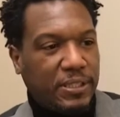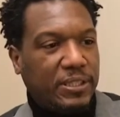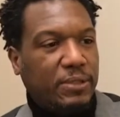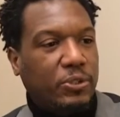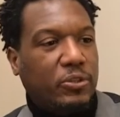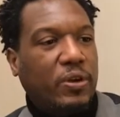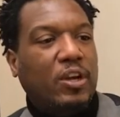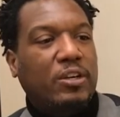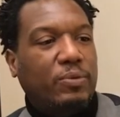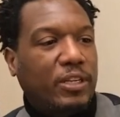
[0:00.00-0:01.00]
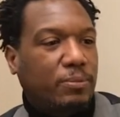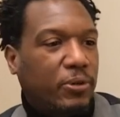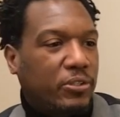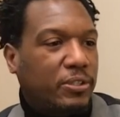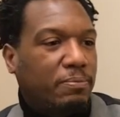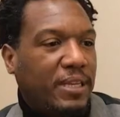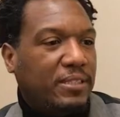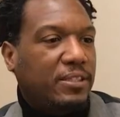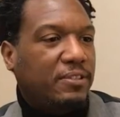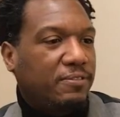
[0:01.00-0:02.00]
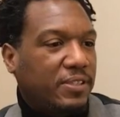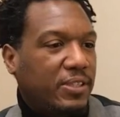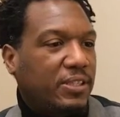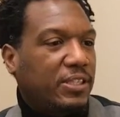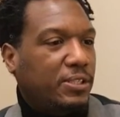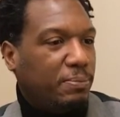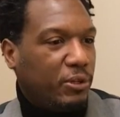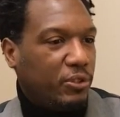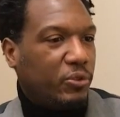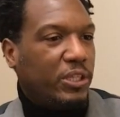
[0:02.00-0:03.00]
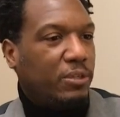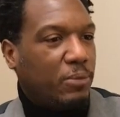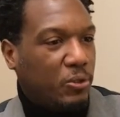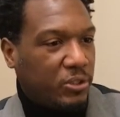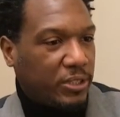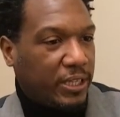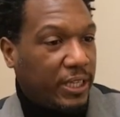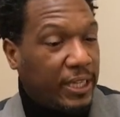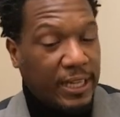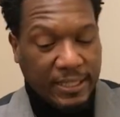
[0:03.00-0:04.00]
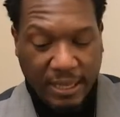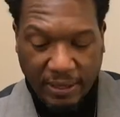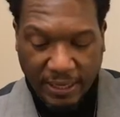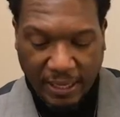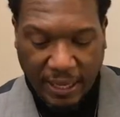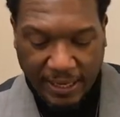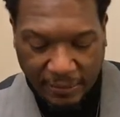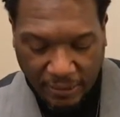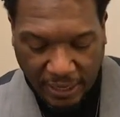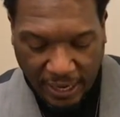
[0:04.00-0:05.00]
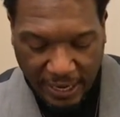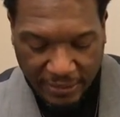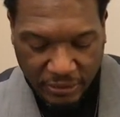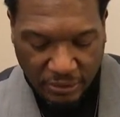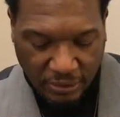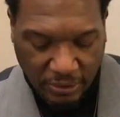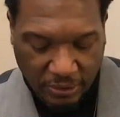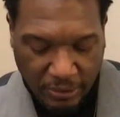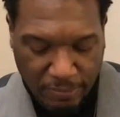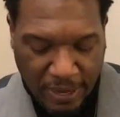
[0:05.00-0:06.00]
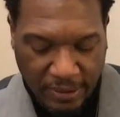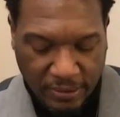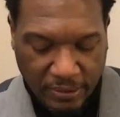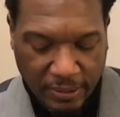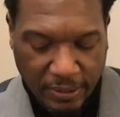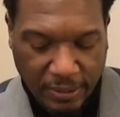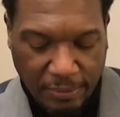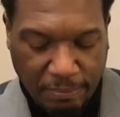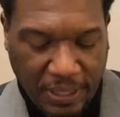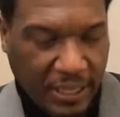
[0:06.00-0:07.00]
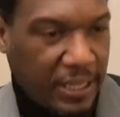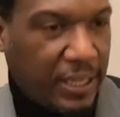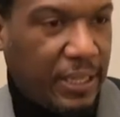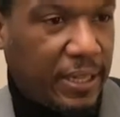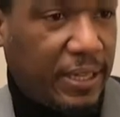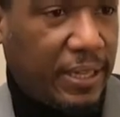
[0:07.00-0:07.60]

me to see what's going on around the person mentally, physically, spiritually, and emotionally. Now, I answered earlier about being